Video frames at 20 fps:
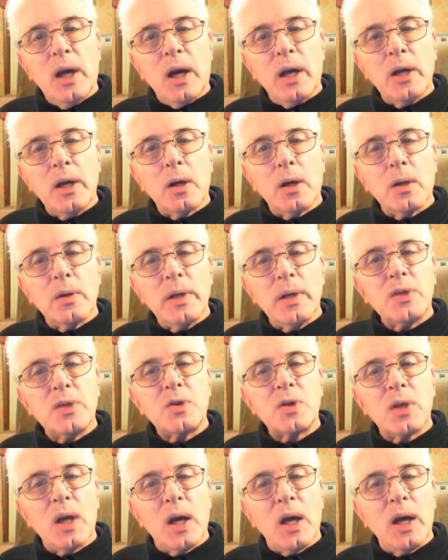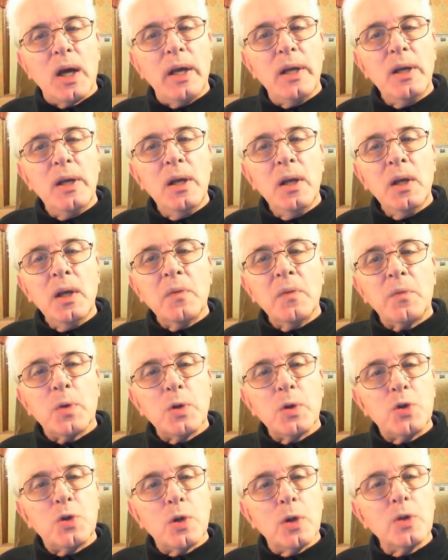IRS Guide
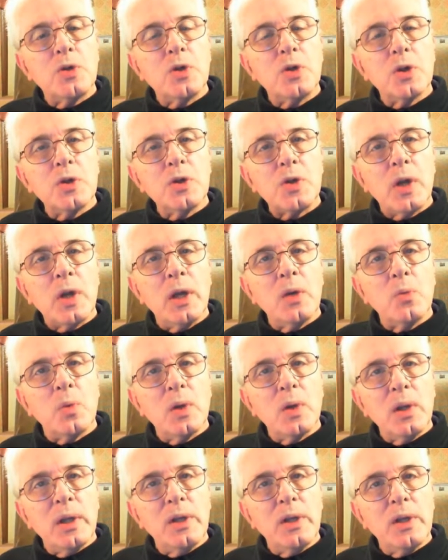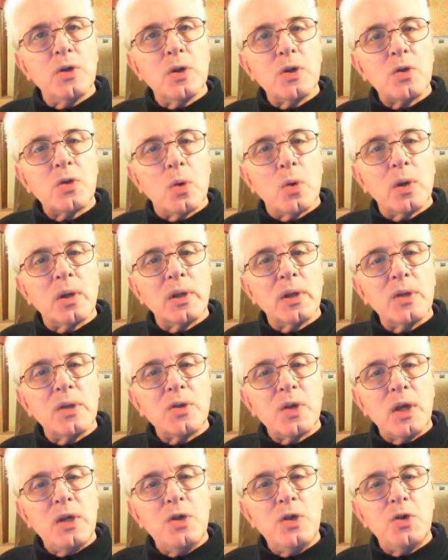for Churches and Religious
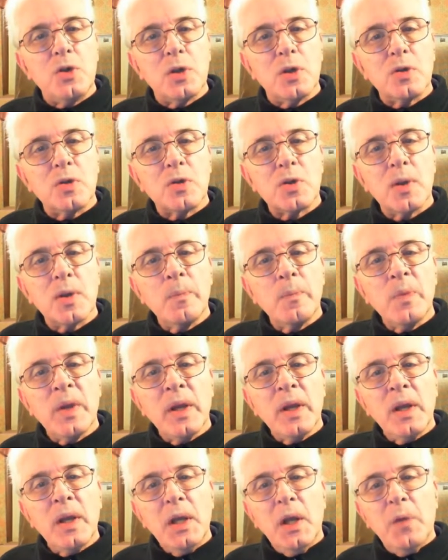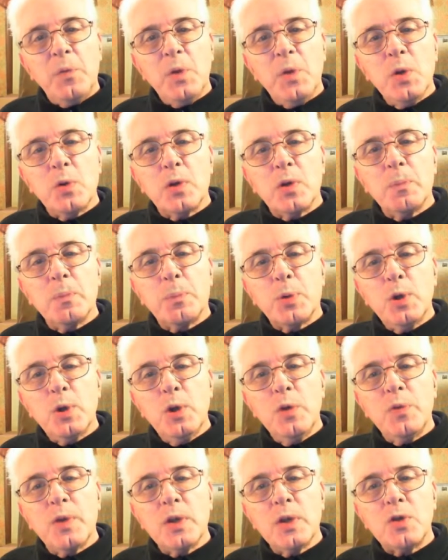Organizations. If you could
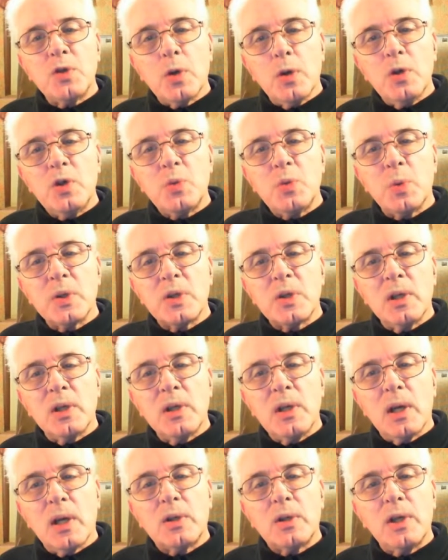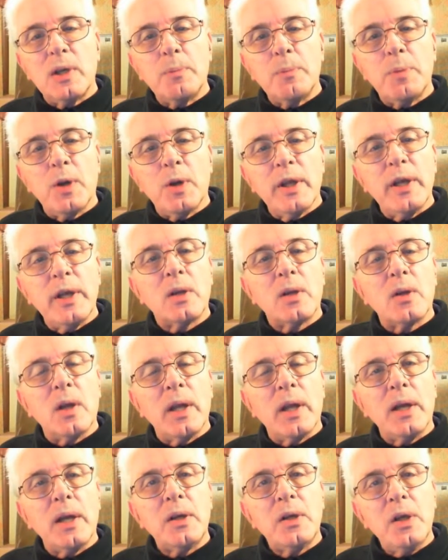prove the church was conducting
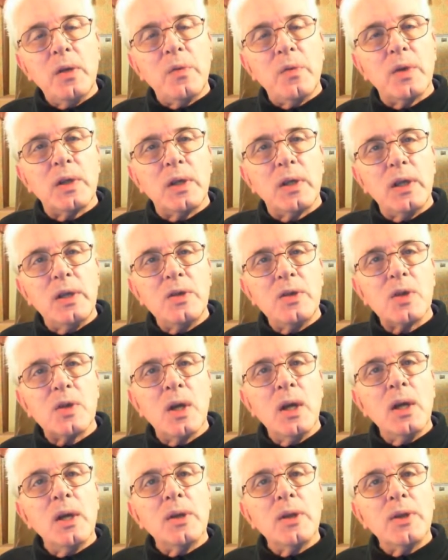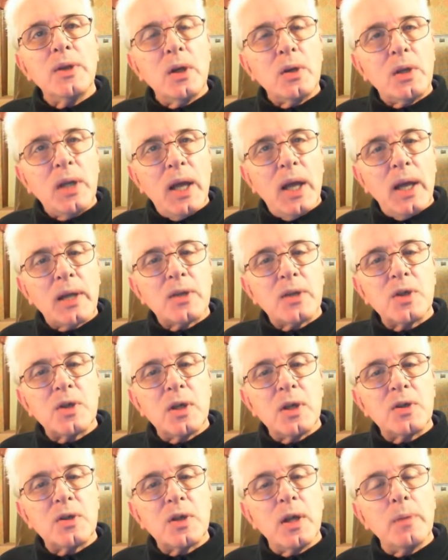political activities, their
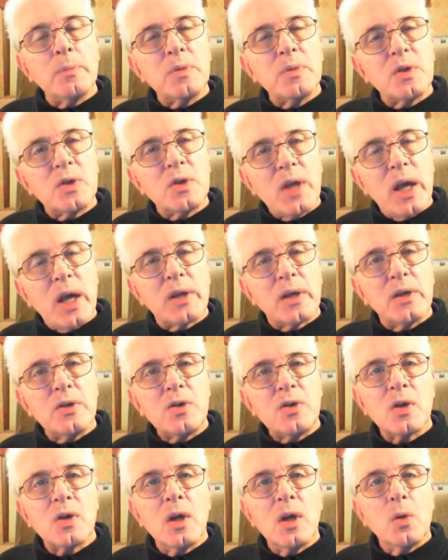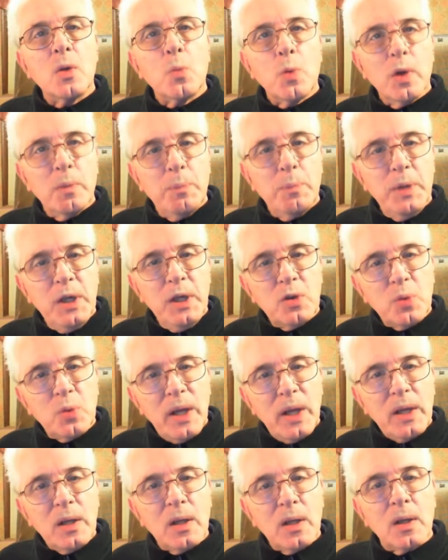tax-exempt status would be
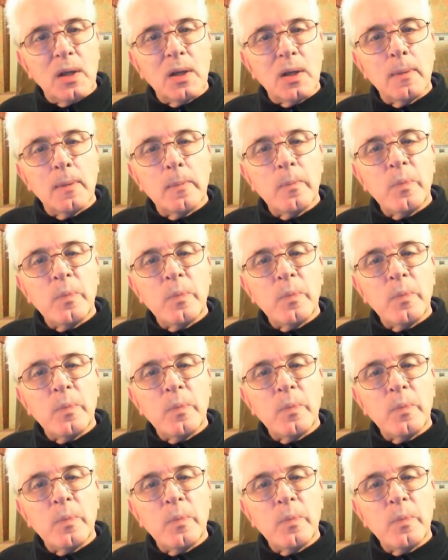threatened.